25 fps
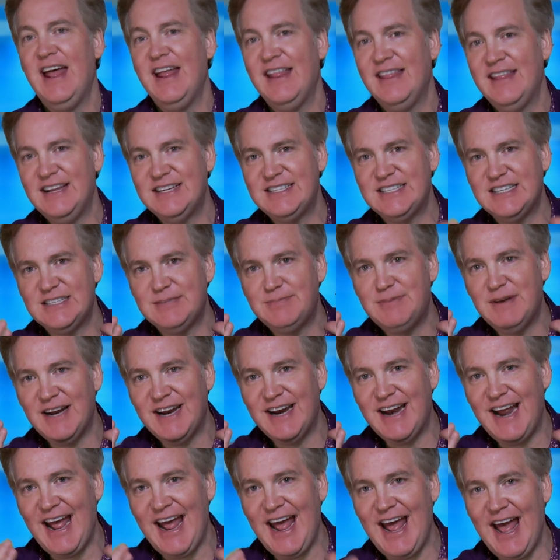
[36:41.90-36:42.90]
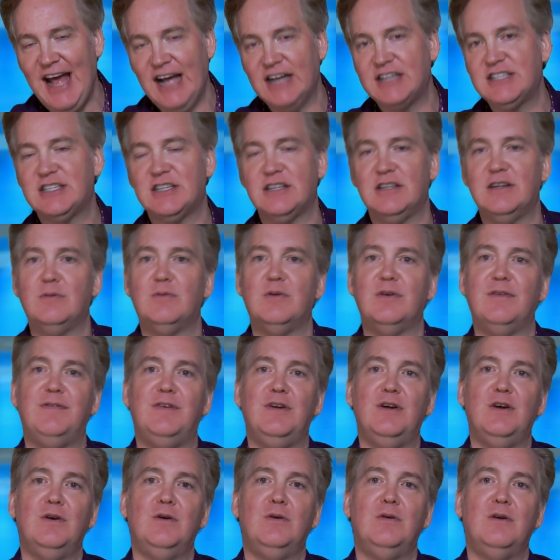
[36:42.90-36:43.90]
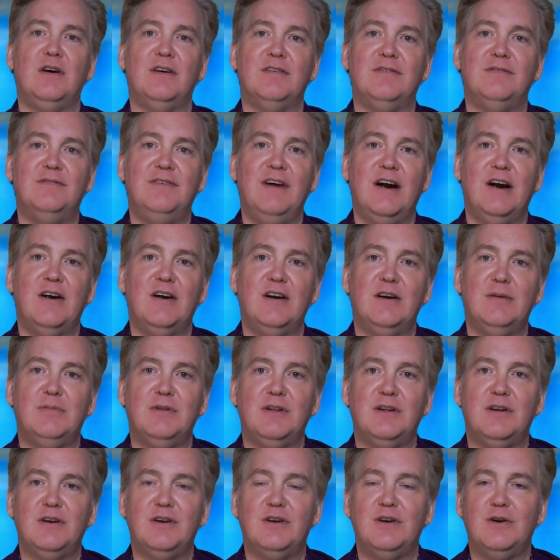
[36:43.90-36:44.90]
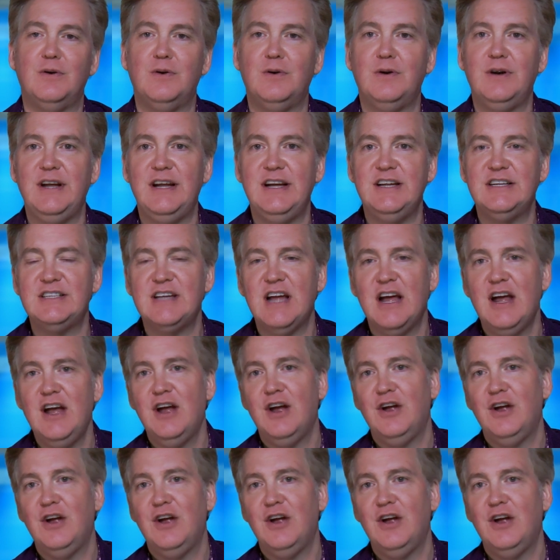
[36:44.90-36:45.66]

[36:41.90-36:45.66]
This has been an excellent review of variable annuities.